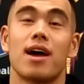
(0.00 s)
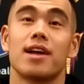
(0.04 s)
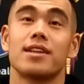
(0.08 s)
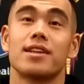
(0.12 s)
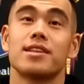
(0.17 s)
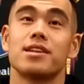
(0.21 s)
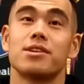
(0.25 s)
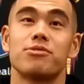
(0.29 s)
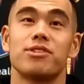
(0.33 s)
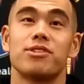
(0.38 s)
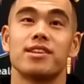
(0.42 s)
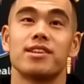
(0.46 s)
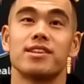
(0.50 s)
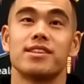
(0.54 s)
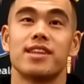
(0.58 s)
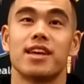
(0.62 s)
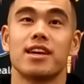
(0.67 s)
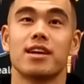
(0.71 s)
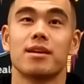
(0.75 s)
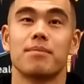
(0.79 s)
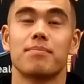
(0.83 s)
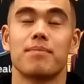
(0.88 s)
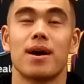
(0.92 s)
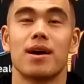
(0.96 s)
didn't really
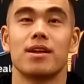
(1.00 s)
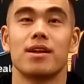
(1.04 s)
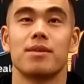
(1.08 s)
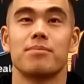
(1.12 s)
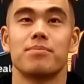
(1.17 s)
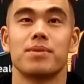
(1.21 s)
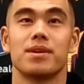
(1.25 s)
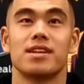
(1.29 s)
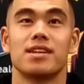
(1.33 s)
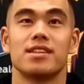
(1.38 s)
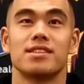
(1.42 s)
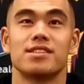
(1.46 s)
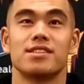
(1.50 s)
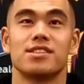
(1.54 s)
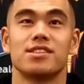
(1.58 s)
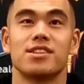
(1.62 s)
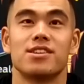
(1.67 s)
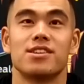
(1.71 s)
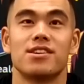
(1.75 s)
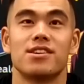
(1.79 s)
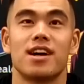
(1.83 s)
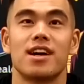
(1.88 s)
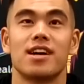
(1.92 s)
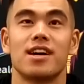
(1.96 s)
think about it because, you
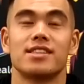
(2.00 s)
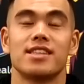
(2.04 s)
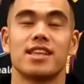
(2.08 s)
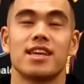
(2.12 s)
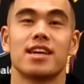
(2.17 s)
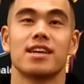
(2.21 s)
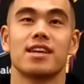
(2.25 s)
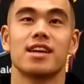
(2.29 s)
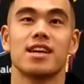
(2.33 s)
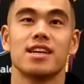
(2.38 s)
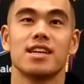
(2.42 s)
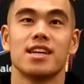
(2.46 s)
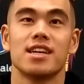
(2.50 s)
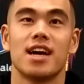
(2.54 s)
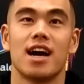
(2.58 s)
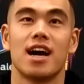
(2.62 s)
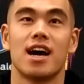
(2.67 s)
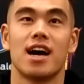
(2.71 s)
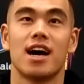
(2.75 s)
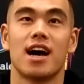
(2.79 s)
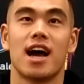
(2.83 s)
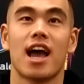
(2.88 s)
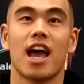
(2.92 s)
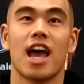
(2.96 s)
know, I think
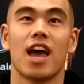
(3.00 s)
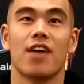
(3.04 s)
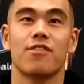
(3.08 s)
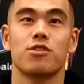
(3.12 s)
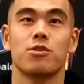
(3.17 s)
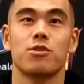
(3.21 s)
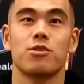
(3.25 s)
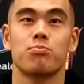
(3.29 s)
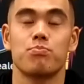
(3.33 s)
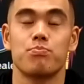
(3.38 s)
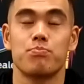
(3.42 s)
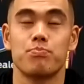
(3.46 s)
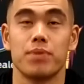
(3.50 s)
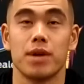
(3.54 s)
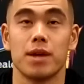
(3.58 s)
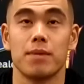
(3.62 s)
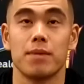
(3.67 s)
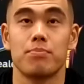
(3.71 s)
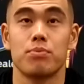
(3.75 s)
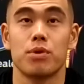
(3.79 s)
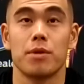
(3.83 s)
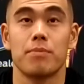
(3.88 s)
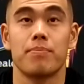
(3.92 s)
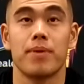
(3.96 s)
I have to be
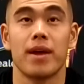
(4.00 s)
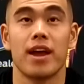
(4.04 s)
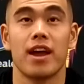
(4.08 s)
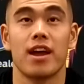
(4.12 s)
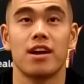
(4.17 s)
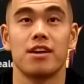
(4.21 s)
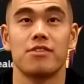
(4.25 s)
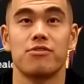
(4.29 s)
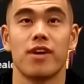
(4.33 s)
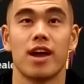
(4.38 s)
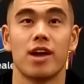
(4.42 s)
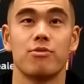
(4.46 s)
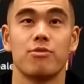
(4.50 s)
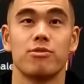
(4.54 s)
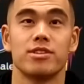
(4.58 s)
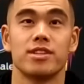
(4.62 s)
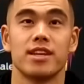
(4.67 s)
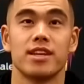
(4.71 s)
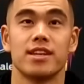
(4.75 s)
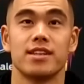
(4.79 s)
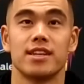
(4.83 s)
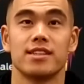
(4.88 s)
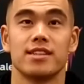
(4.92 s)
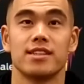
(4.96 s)
prepared for
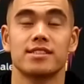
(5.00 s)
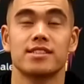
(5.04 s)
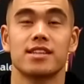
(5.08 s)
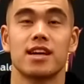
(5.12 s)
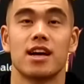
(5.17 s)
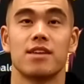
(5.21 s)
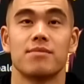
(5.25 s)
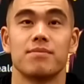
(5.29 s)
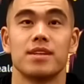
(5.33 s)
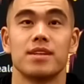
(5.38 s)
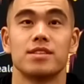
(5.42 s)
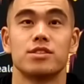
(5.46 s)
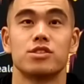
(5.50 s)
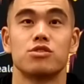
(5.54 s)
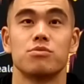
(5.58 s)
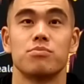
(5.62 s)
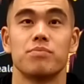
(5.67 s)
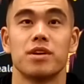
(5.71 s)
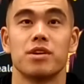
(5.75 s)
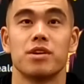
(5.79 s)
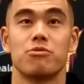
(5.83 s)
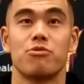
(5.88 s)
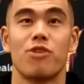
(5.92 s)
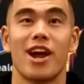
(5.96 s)
everything that's coming to
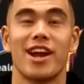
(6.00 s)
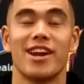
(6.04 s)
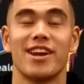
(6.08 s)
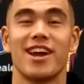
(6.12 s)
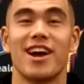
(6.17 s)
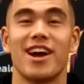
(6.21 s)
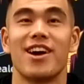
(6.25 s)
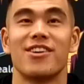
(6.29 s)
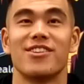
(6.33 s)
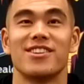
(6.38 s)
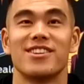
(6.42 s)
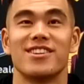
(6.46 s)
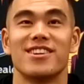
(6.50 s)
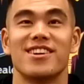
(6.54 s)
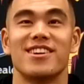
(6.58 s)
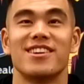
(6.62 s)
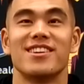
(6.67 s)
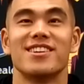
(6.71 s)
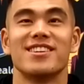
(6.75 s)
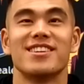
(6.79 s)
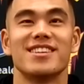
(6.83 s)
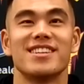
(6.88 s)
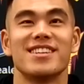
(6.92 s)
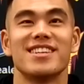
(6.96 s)
me right now, you
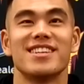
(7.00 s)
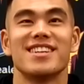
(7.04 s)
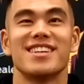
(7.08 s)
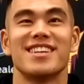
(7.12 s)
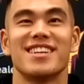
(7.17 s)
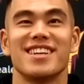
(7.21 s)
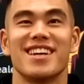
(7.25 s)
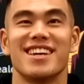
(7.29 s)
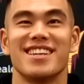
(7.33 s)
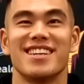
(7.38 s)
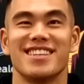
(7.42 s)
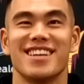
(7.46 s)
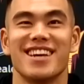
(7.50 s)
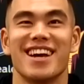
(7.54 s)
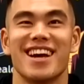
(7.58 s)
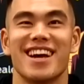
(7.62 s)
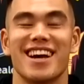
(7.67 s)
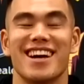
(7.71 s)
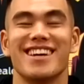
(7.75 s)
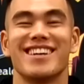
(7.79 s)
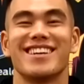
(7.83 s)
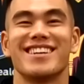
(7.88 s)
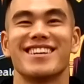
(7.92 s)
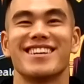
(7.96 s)
know, and yeah.